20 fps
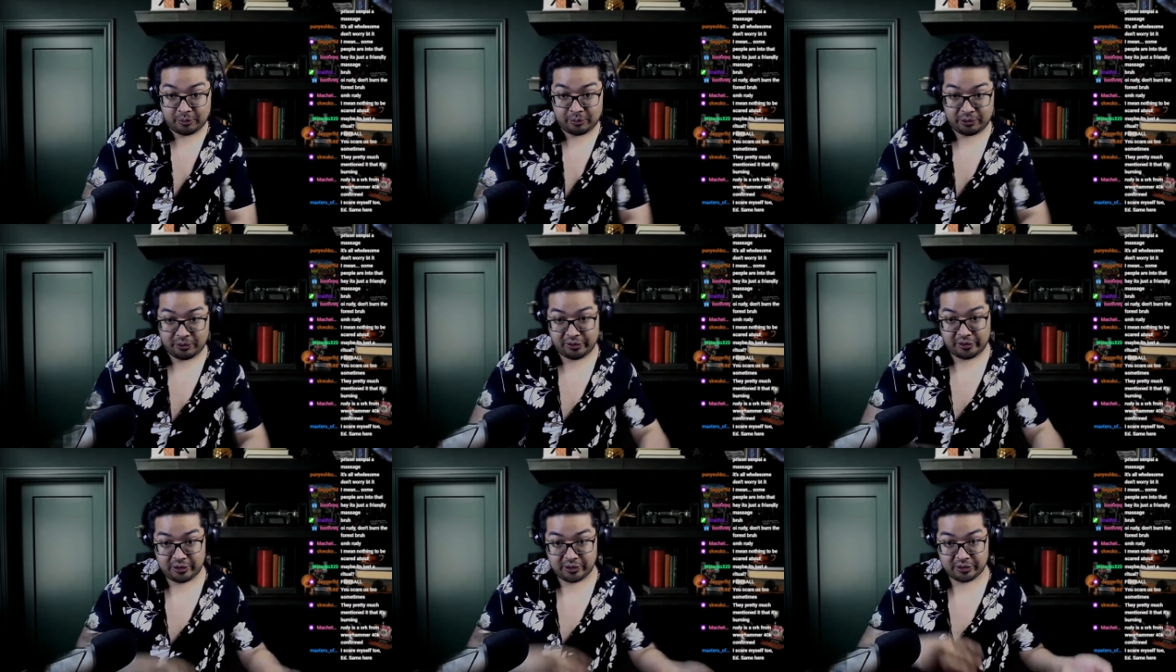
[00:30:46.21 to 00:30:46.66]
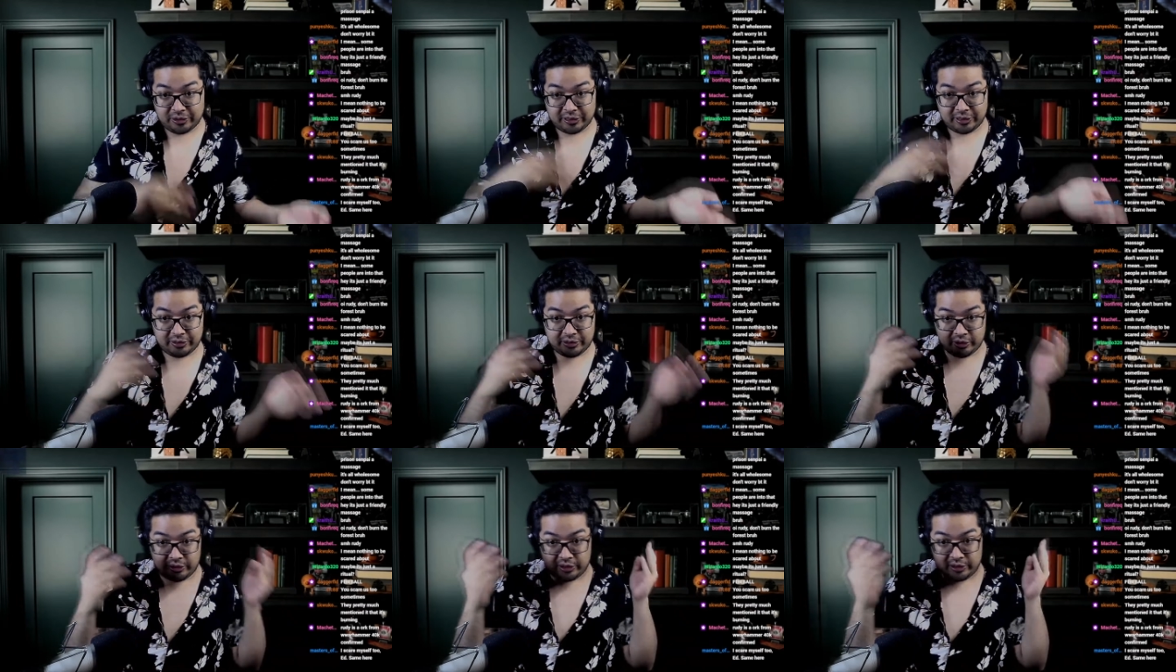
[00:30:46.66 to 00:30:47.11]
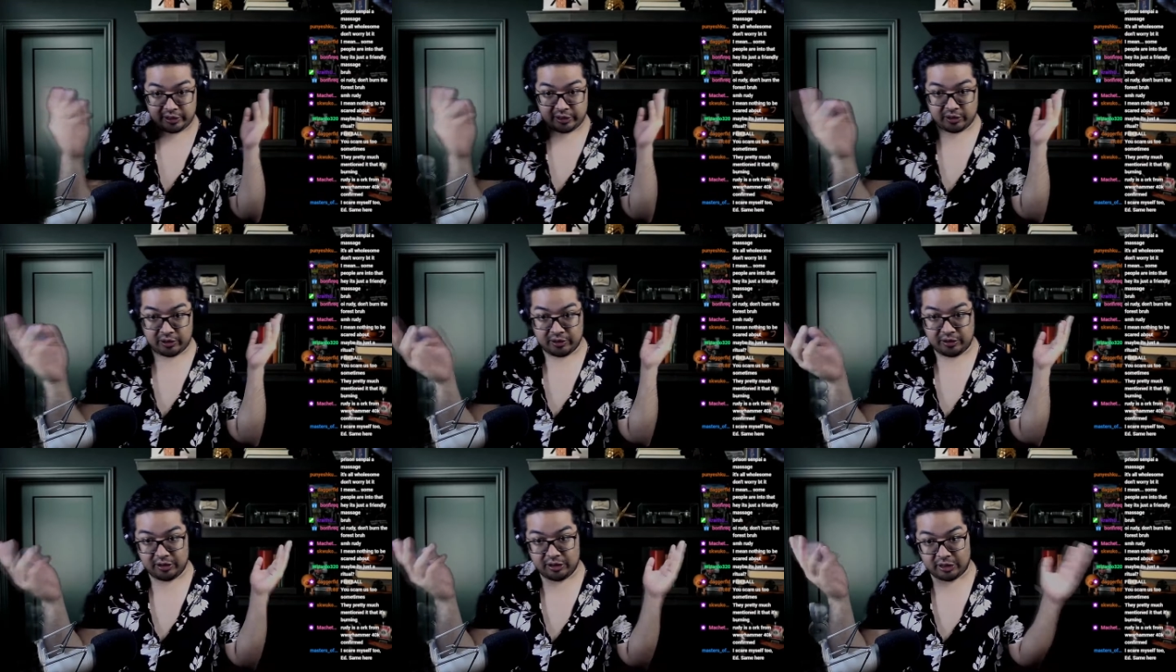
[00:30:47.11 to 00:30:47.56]
Where do you think they're gonna
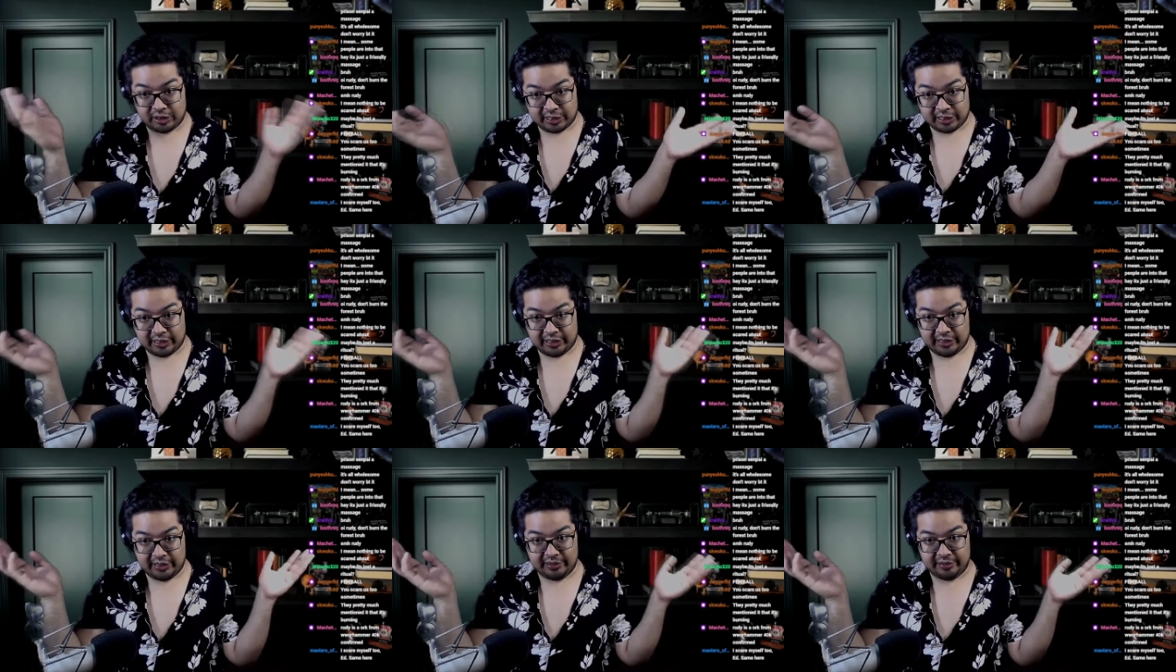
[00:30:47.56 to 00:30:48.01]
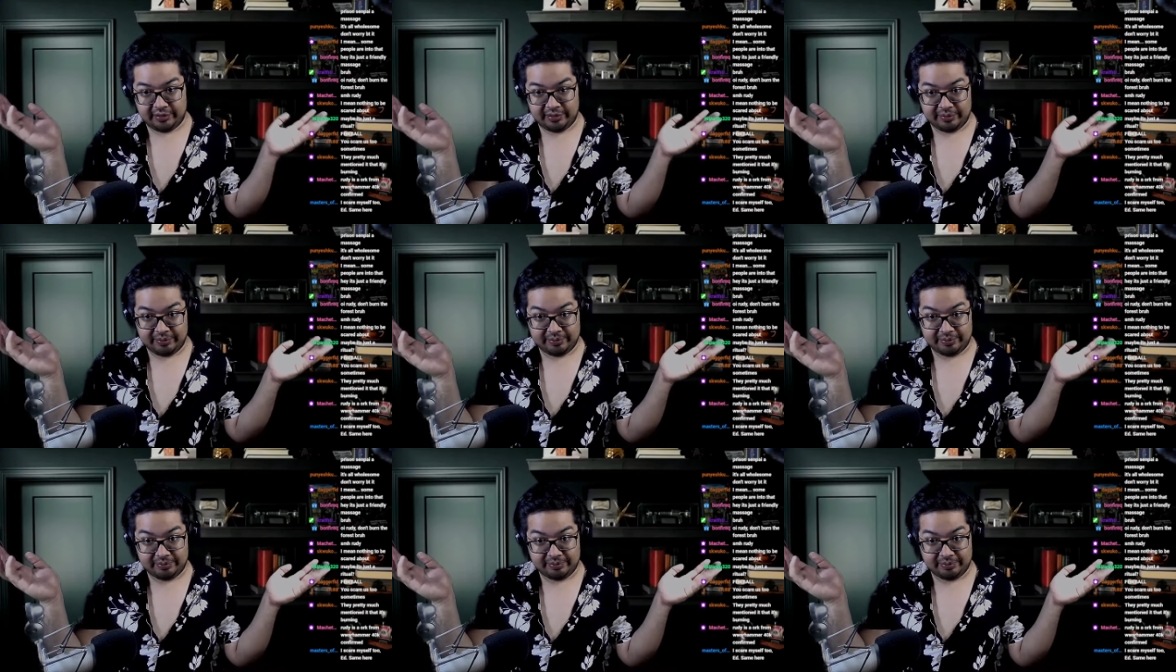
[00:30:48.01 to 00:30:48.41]
go looking?